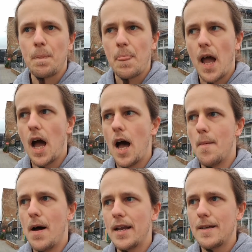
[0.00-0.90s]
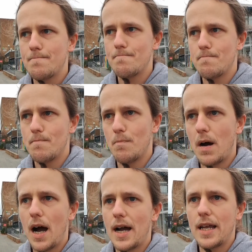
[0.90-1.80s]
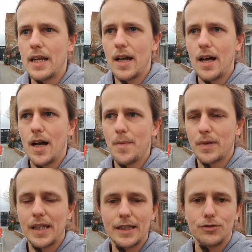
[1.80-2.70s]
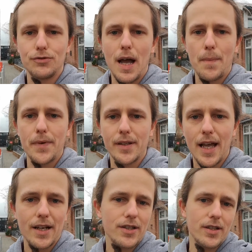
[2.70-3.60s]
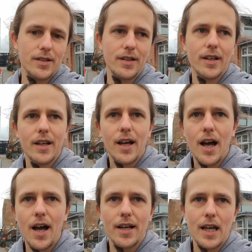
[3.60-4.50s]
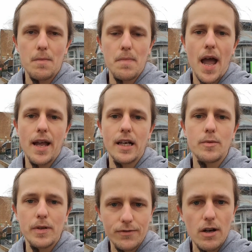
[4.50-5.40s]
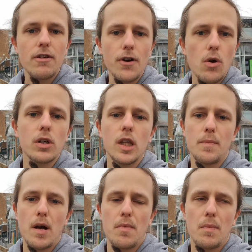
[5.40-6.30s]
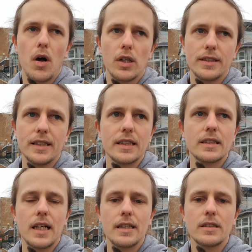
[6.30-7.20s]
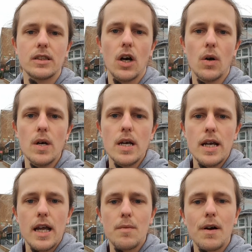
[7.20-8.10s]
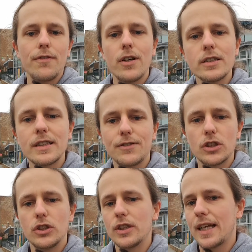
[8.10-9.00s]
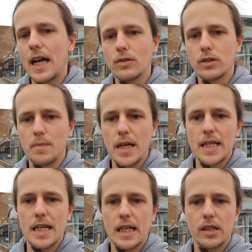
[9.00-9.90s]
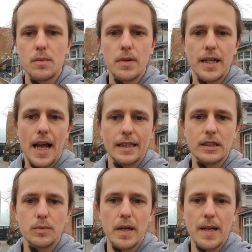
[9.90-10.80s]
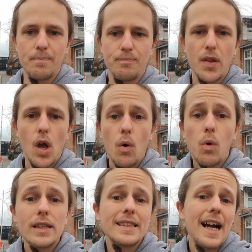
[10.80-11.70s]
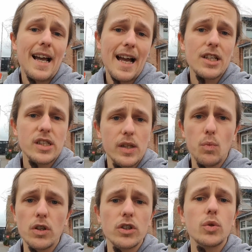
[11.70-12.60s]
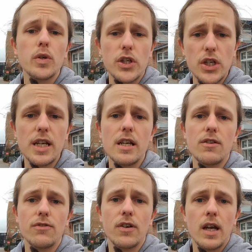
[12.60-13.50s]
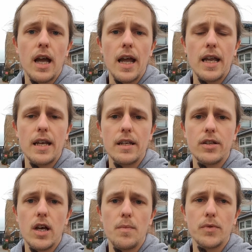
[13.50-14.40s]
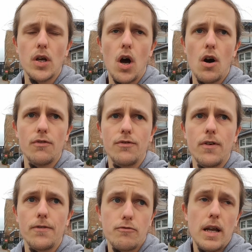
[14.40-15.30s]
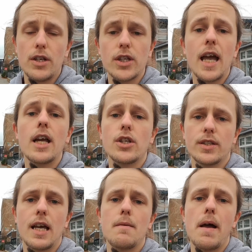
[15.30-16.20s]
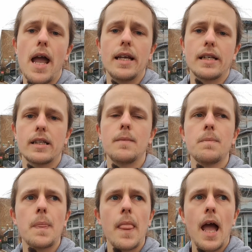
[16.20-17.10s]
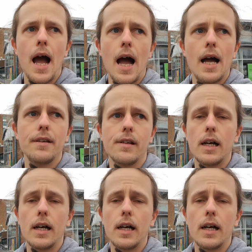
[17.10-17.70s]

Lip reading: and in my class rep election campaign, I'd been very vocal about my politics. And so in my first ever student council meeting, somebody asked me, what is it I actually want to achieve in terms of free education campaigning? And I